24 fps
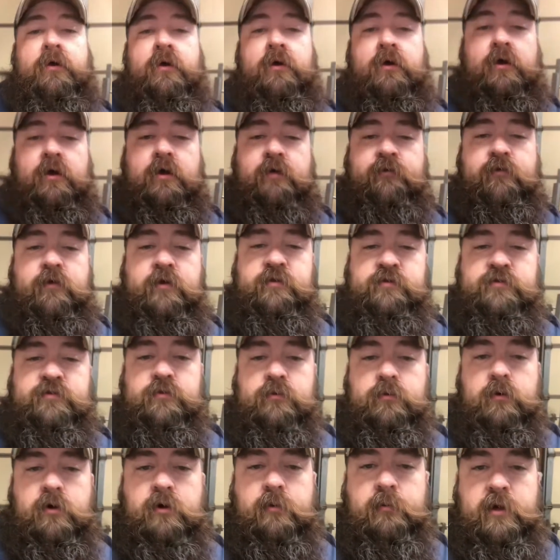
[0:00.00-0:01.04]
Hey friends,
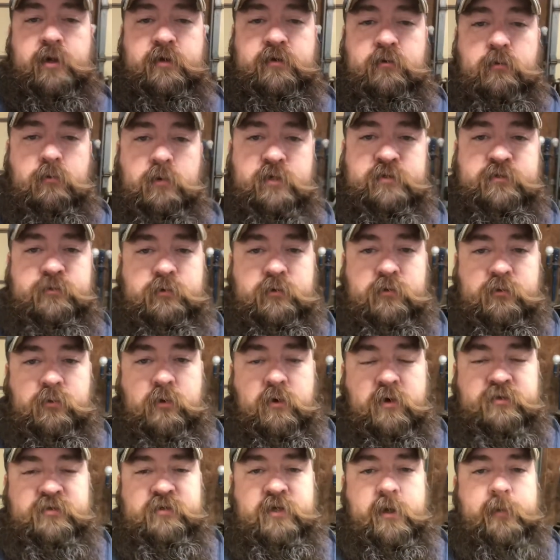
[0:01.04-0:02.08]
welcome back to the Wells and Wood
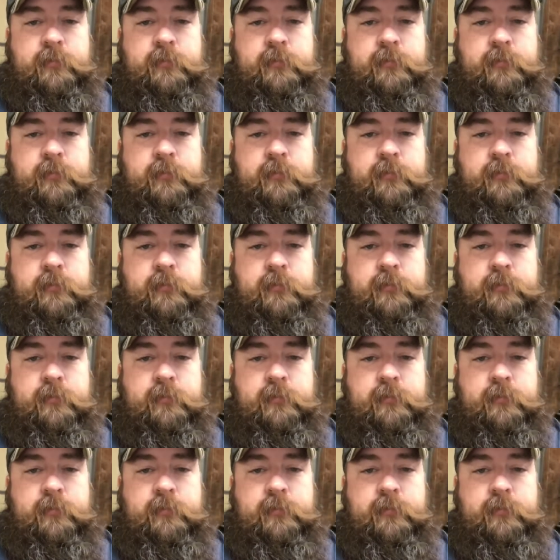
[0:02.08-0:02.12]
Workshop.